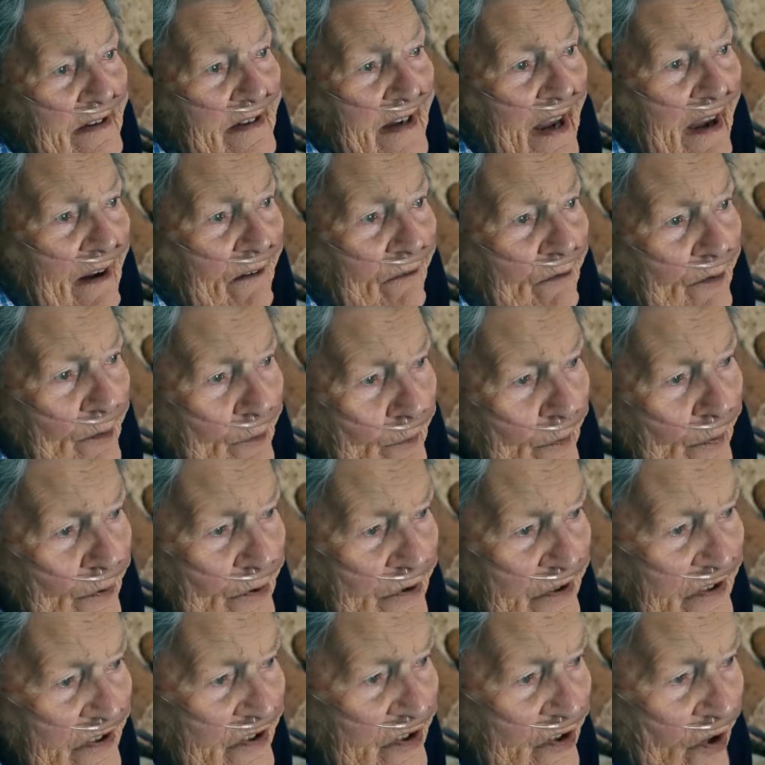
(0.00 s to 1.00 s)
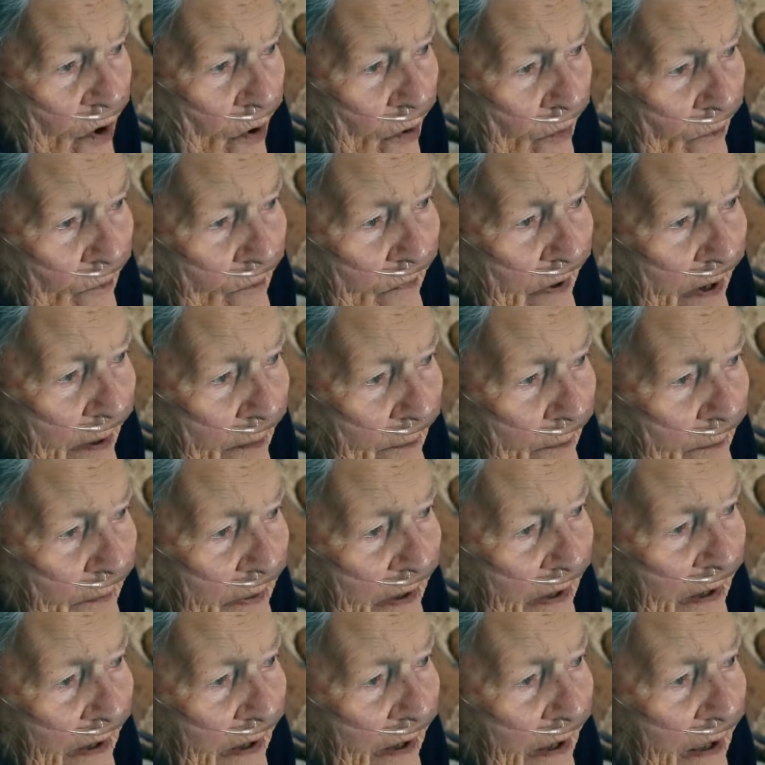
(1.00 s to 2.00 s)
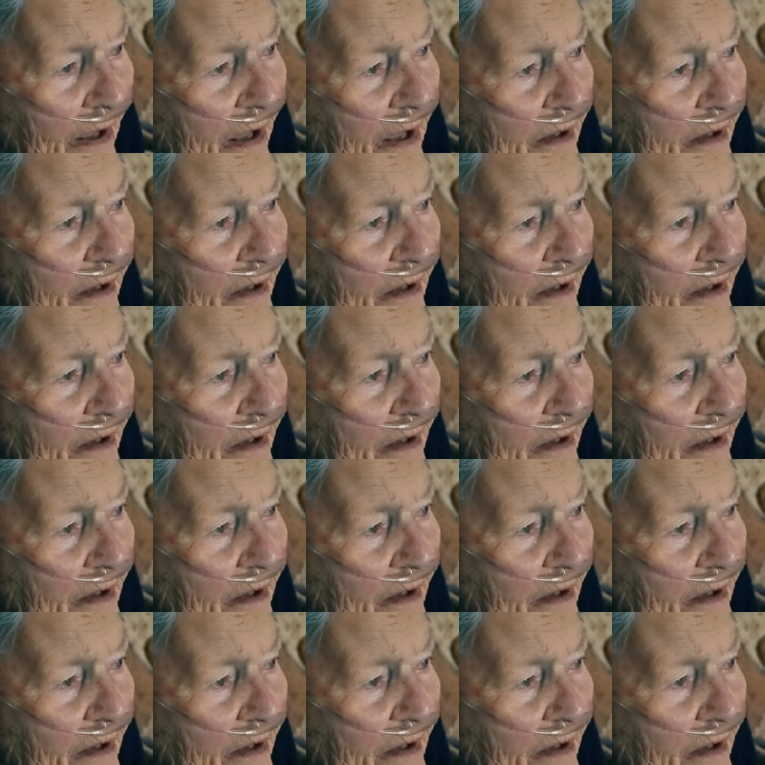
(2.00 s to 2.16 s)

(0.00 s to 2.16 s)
David put his arm round me.